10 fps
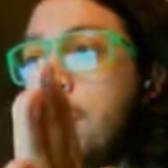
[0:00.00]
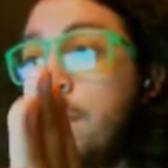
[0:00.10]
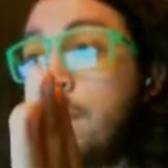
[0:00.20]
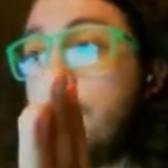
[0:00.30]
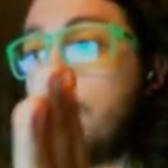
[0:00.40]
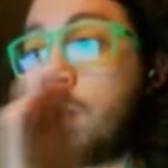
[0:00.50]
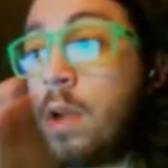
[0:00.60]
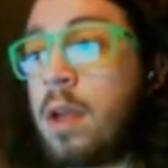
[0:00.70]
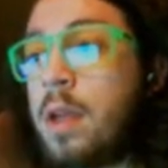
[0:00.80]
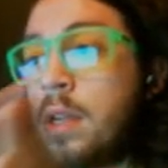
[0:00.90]
of this
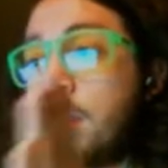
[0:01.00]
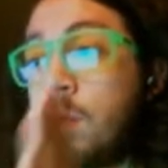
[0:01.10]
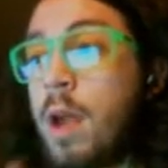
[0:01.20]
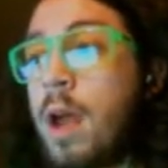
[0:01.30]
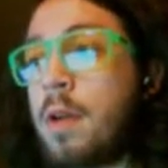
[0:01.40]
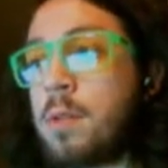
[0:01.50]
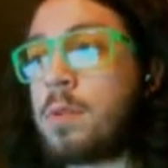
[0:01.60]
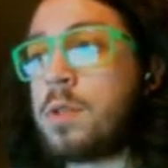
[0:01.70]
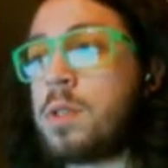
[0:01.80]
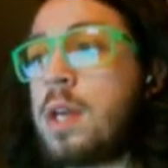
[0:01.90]
rail that is ground
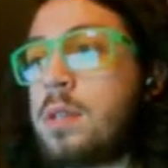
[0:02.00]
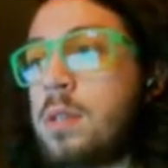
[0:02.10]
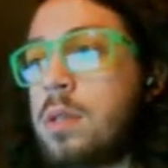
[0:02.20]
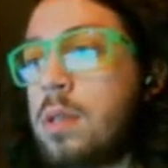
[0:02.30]
precisely,